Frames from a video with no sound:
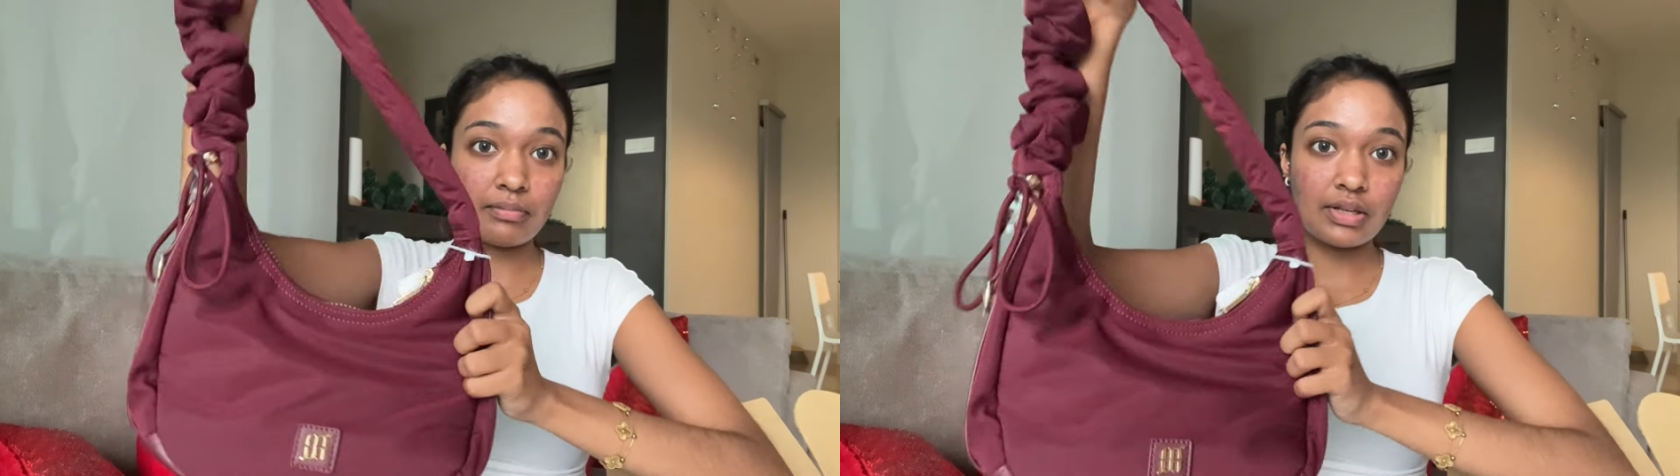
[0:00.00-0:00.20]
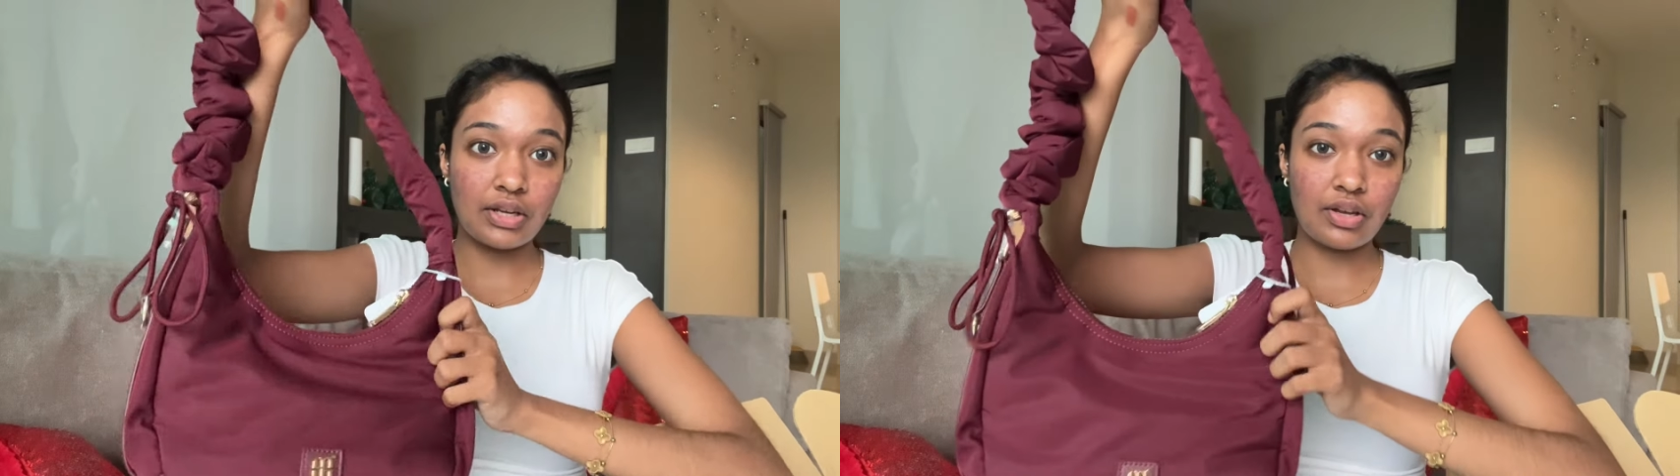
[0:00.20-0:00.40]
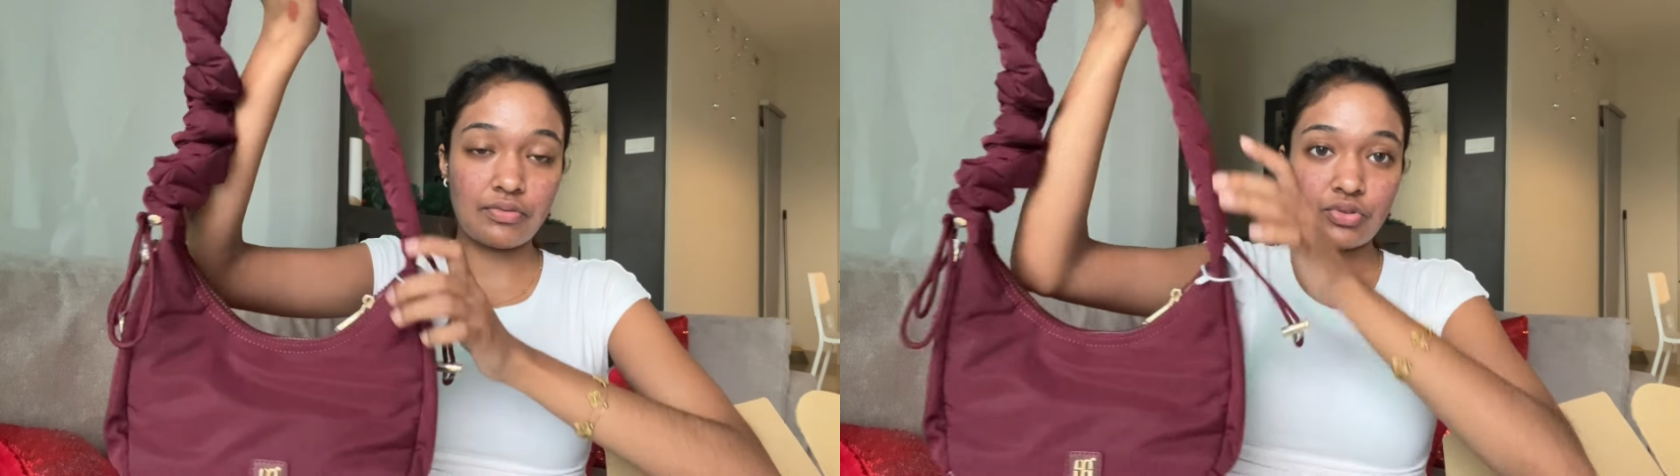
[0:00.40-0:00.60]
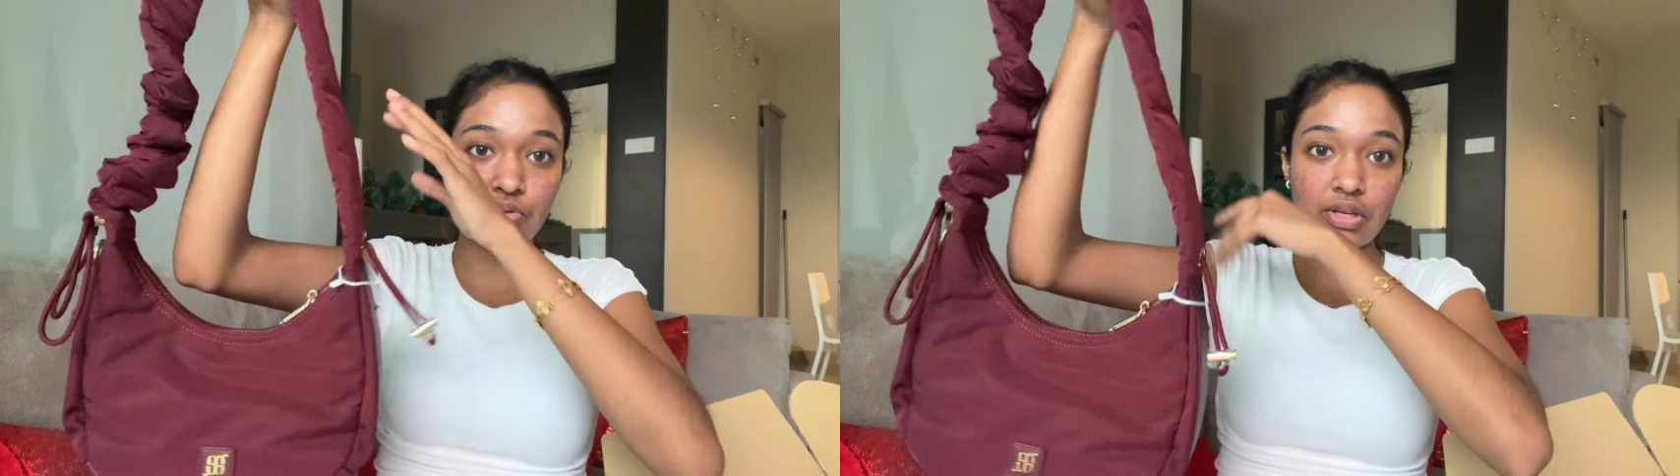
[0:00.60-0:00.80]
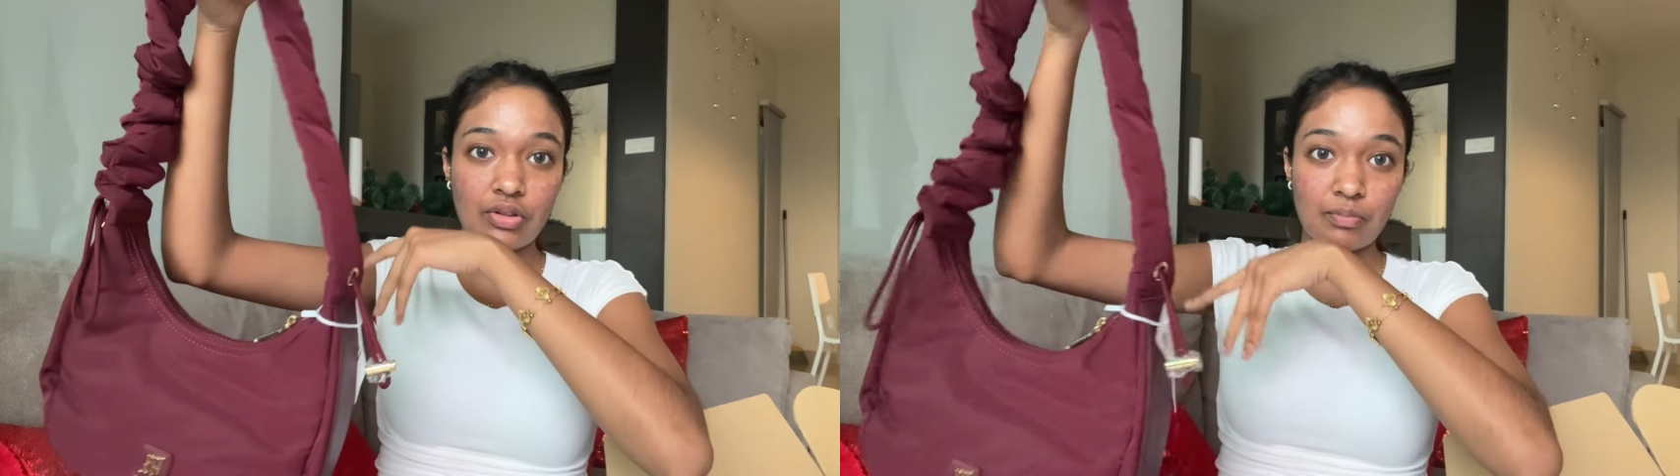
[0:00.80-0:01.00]
Like you have to do
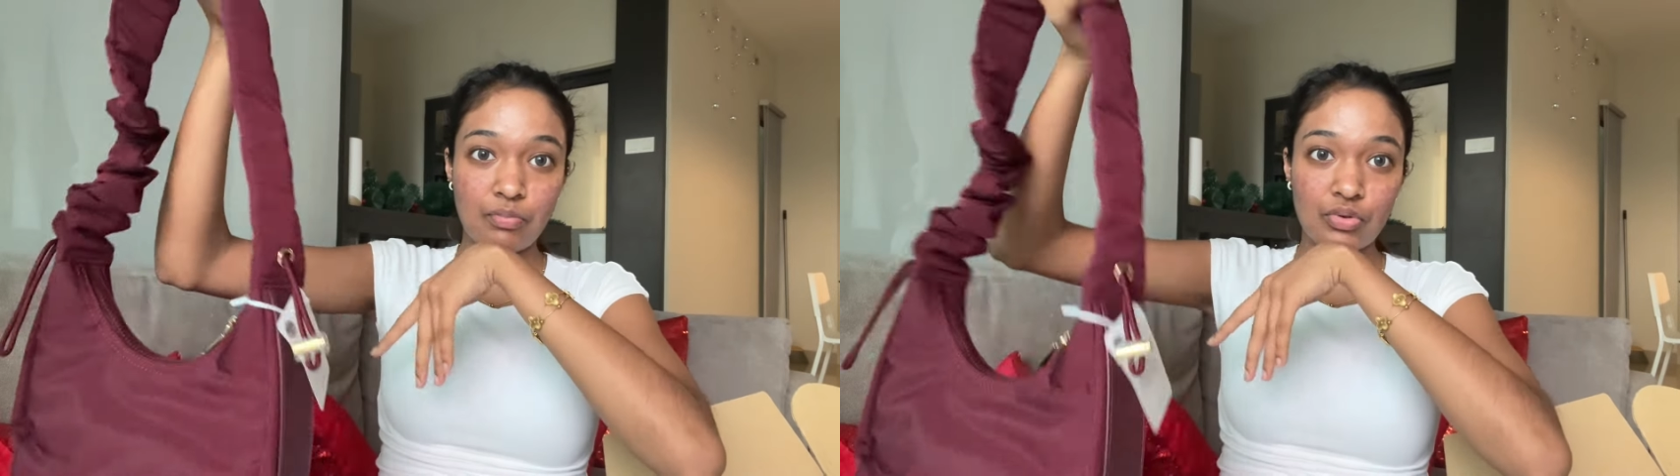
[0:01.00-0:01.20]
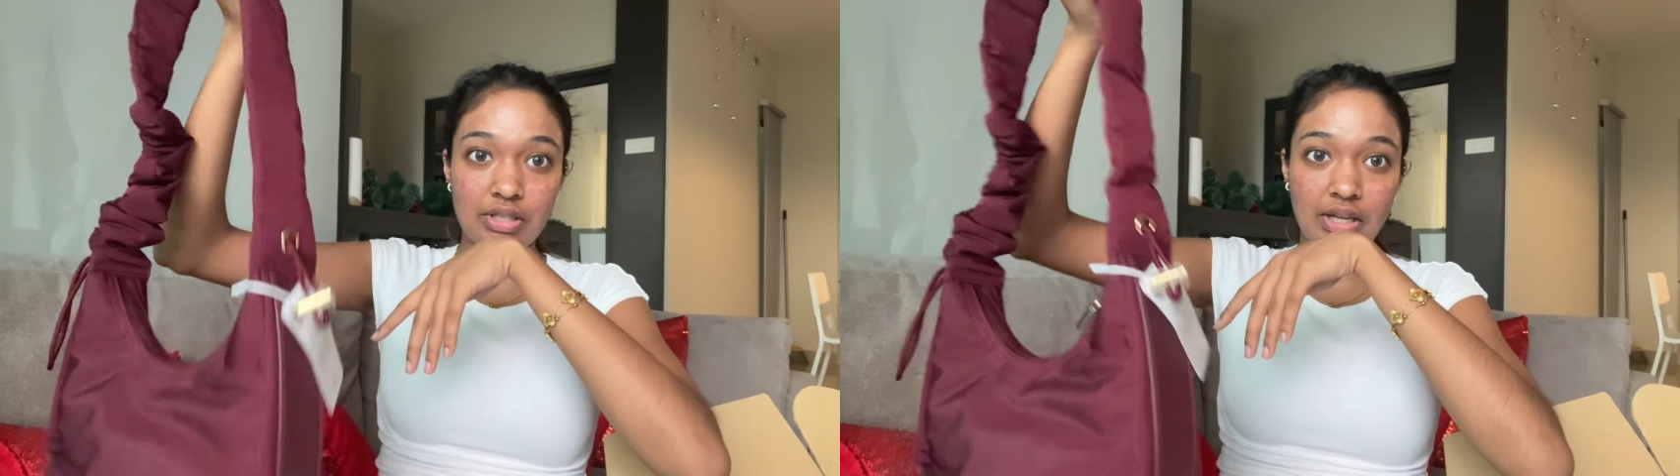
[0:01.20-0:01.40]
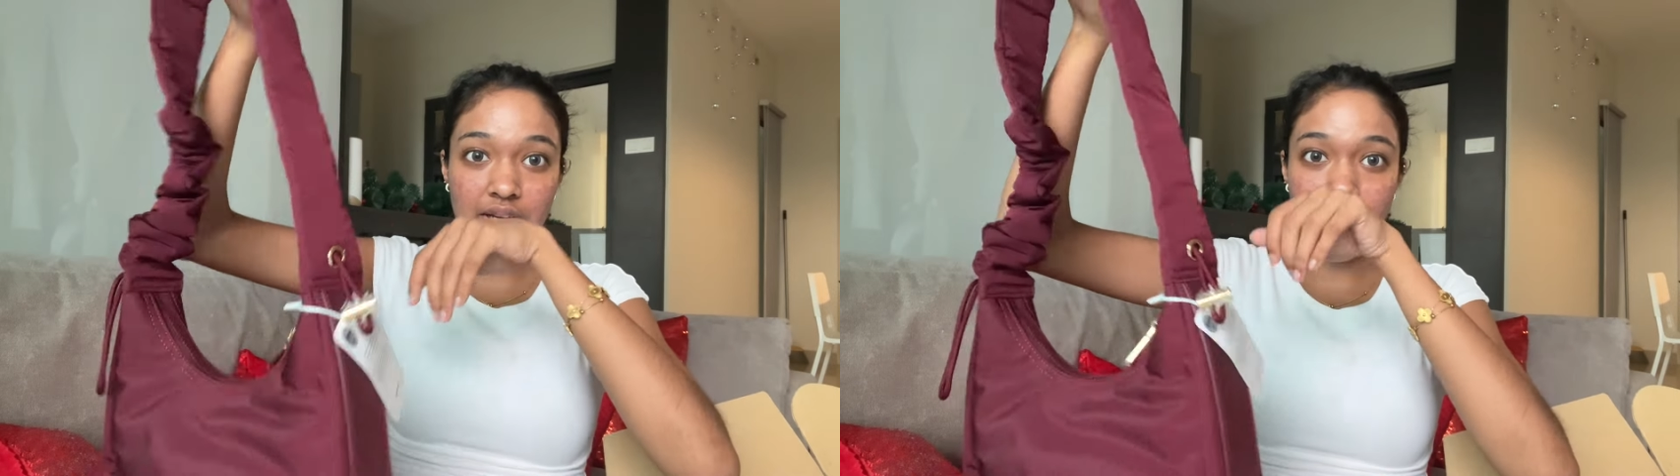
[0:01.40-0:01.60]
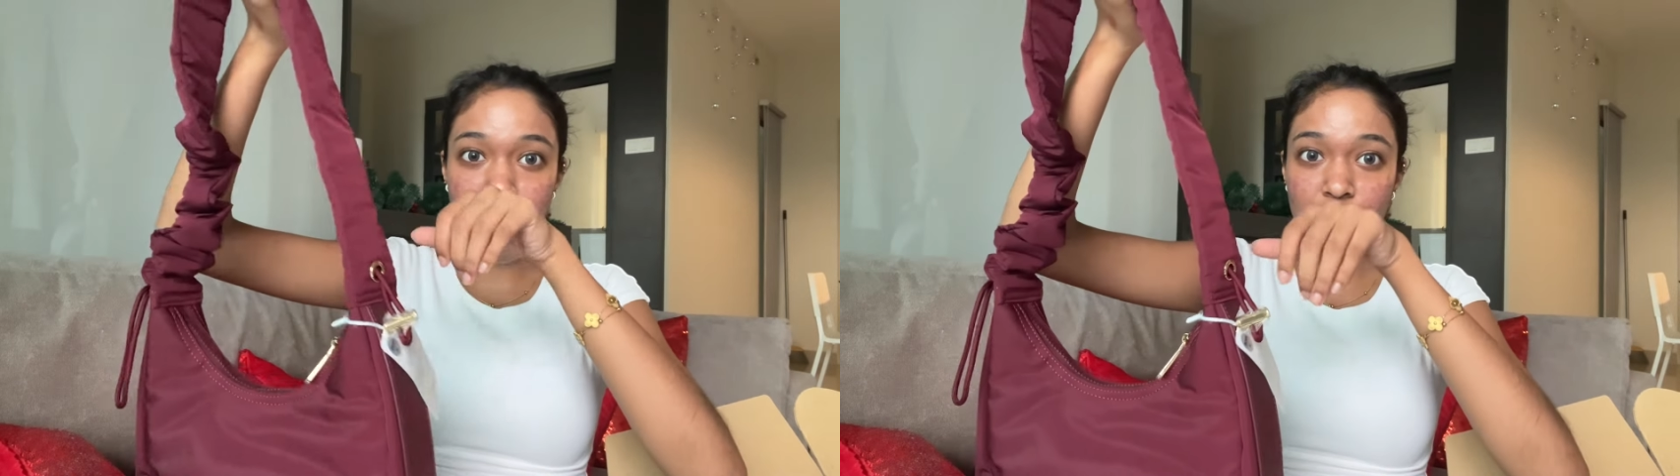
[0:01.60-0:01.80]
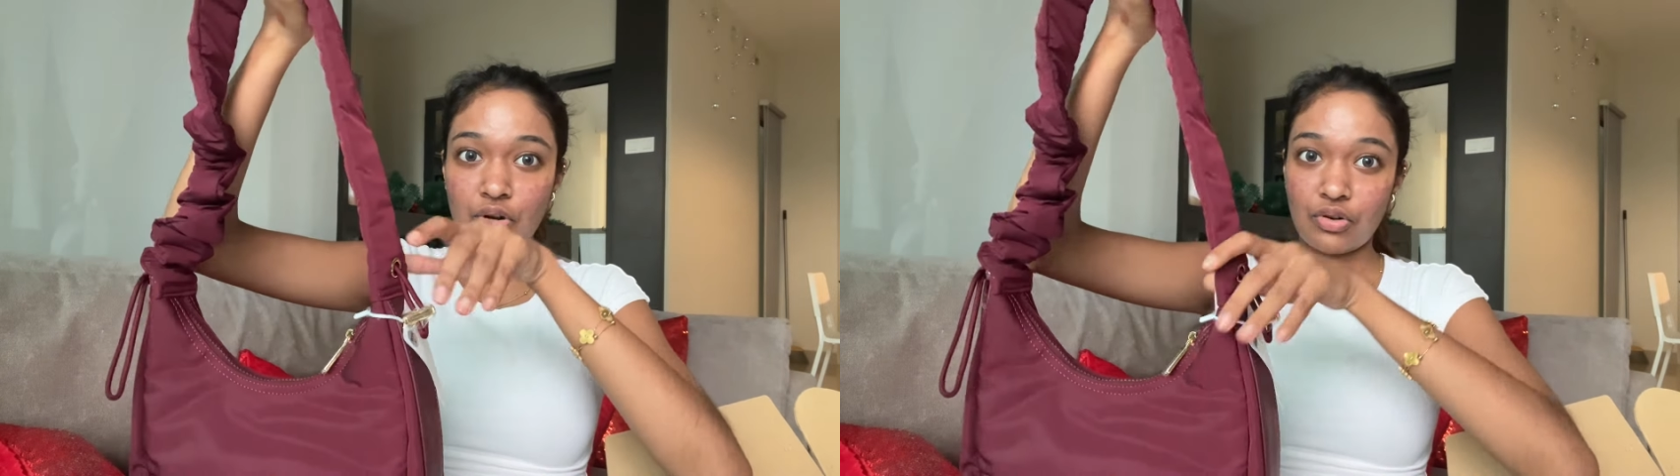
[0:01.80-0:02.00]
it on both sides. I'm
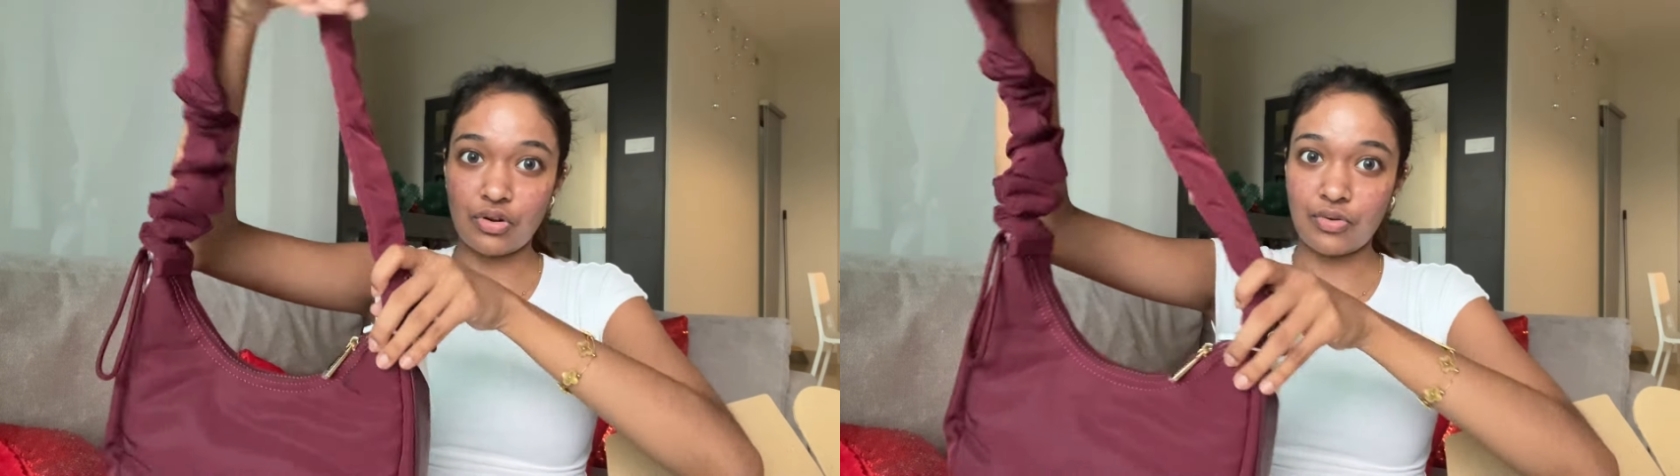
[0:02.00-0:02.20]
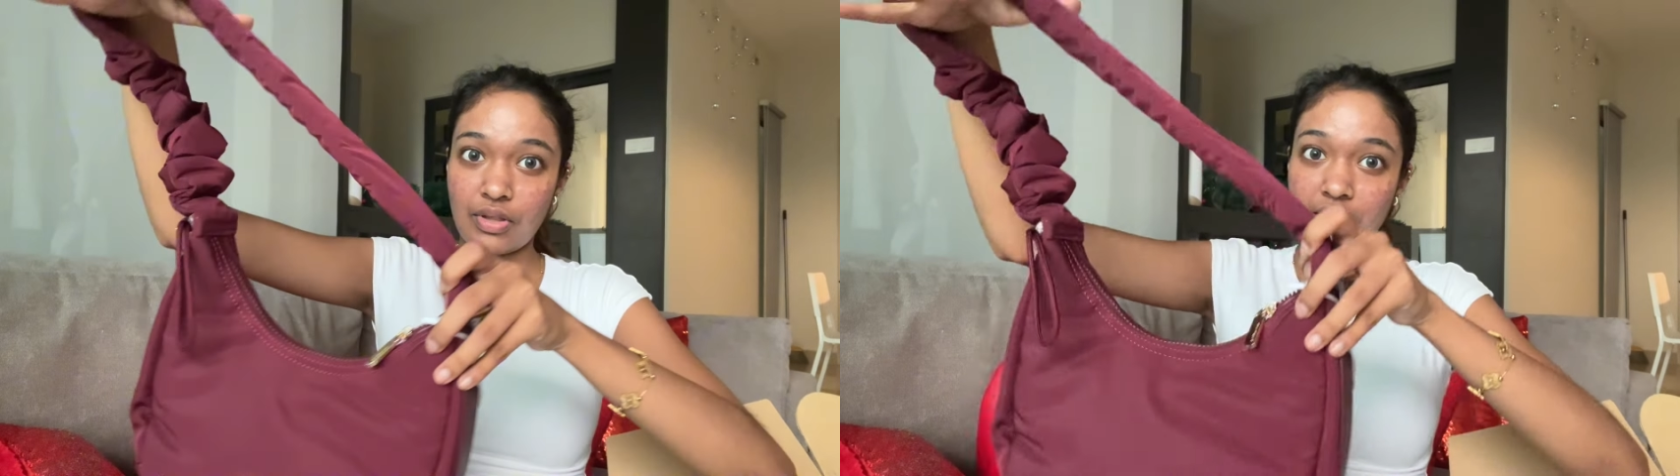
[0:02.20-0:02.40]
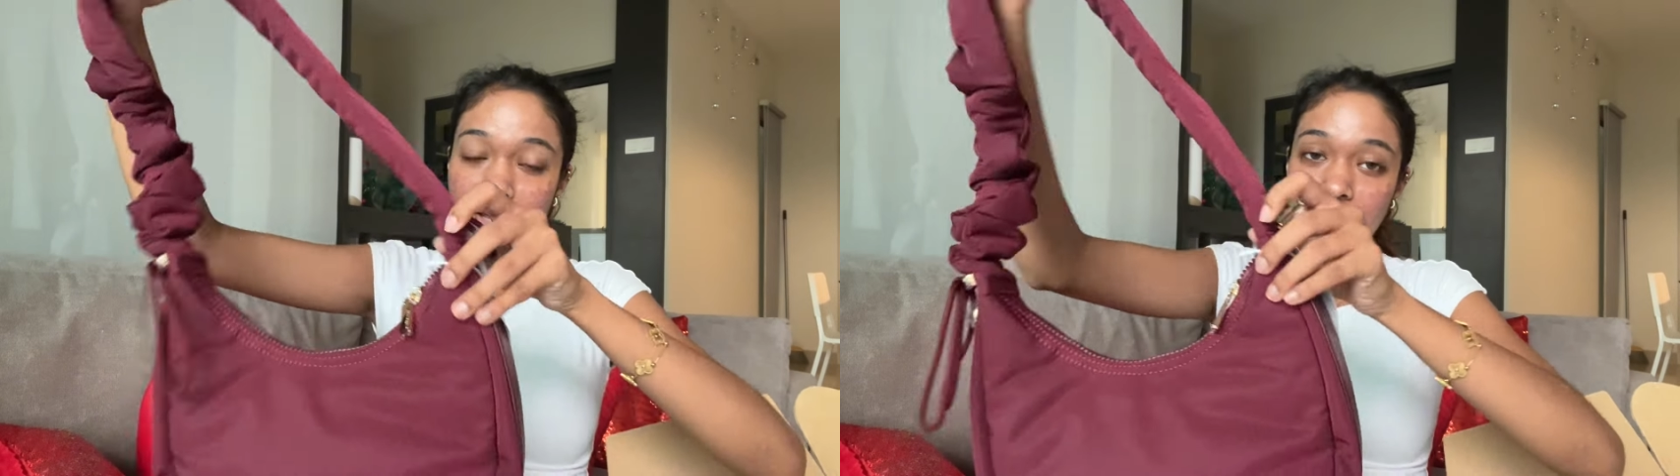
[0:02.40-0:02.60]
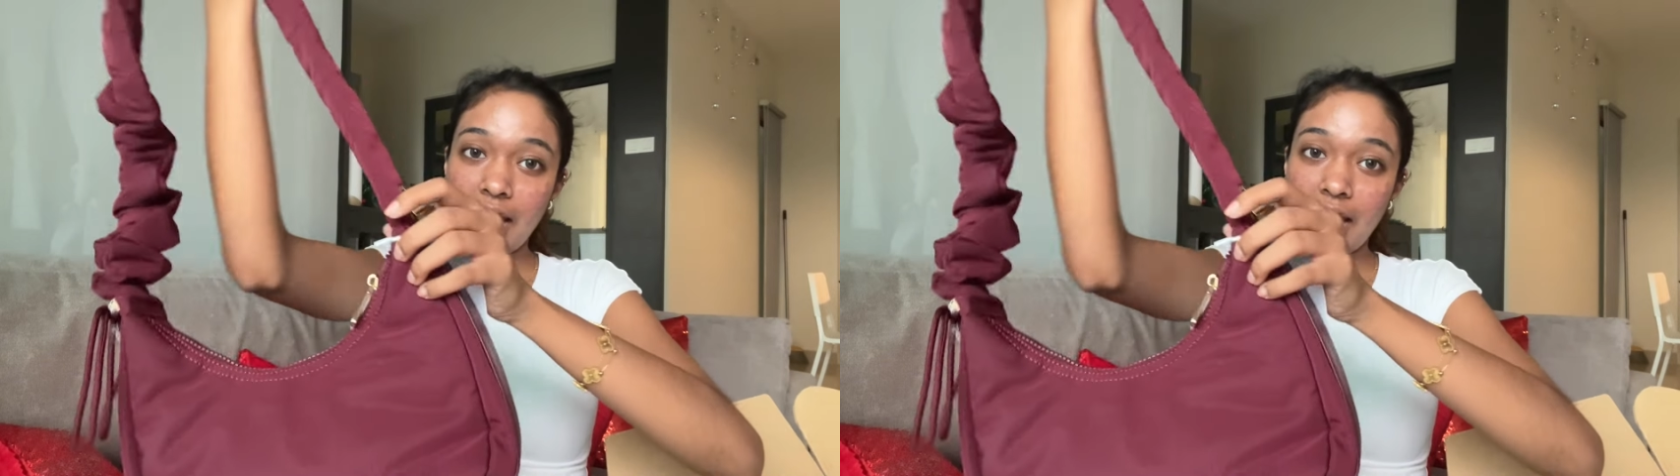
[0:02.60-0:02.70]
not gonna do that.